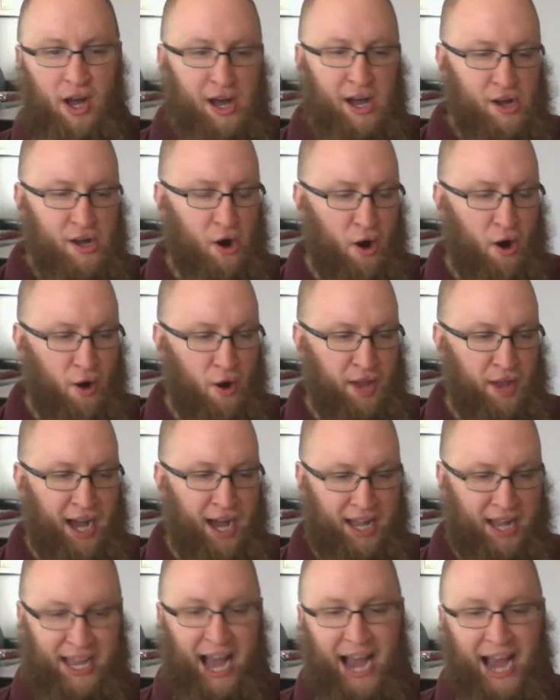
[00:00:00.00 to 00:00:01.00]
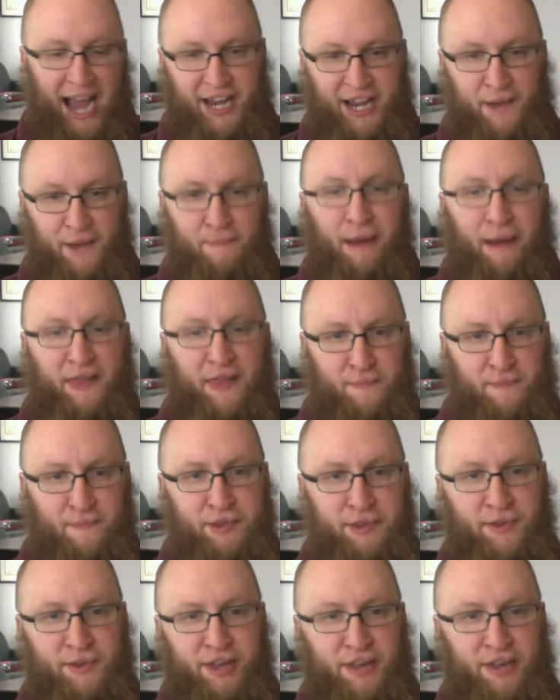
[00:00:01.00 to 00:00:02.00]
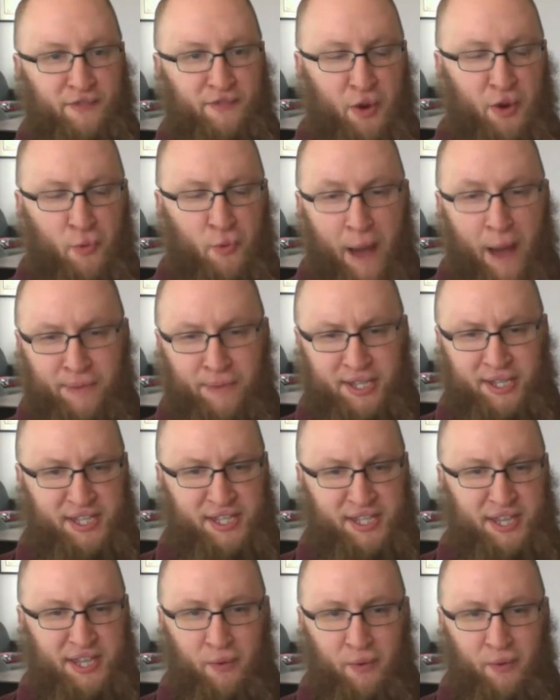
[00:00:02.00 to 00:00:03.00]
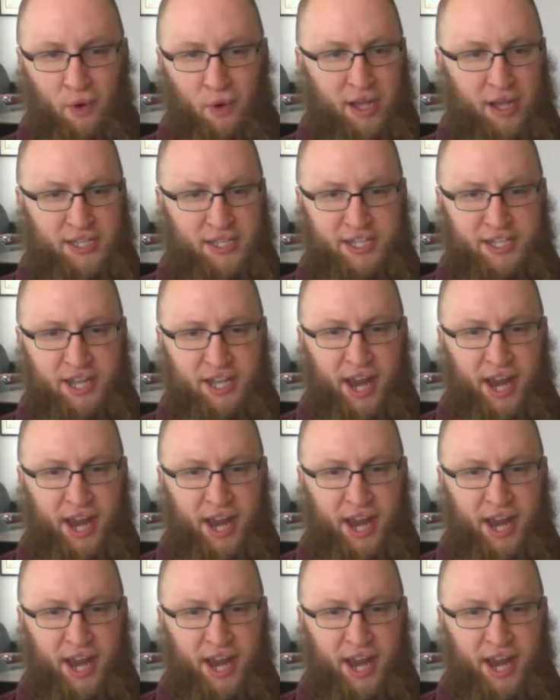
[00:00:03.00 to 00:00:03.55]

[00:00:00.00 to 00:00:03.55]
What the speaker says: called "Guided by the Beauty of Their Weapons." That was,